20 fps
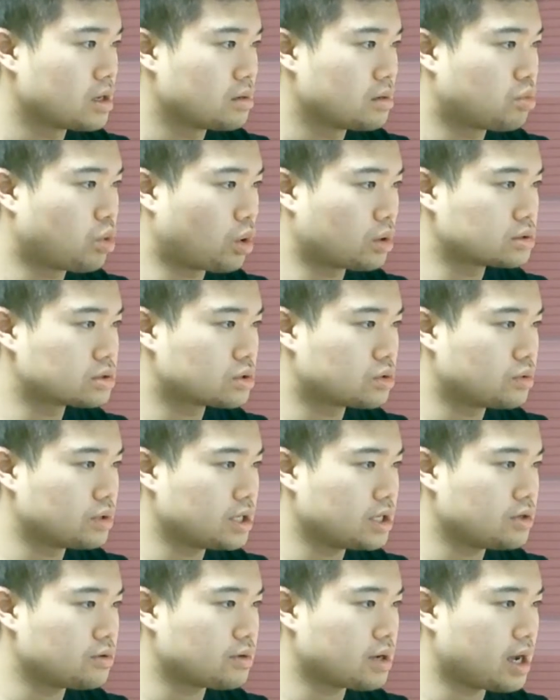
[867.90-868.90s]
Portugal
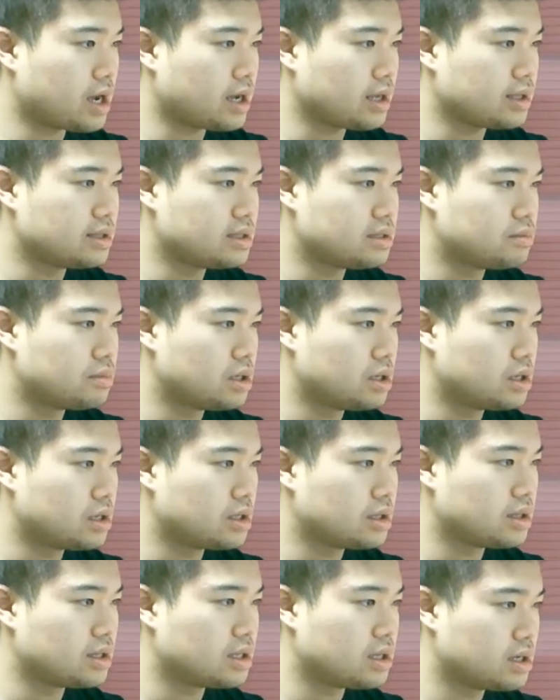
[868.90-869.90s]
EUI
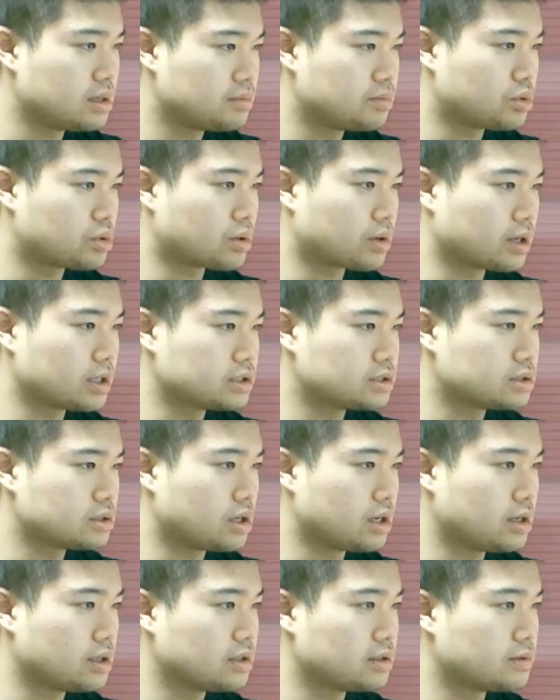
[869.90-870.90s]
laborious stuff.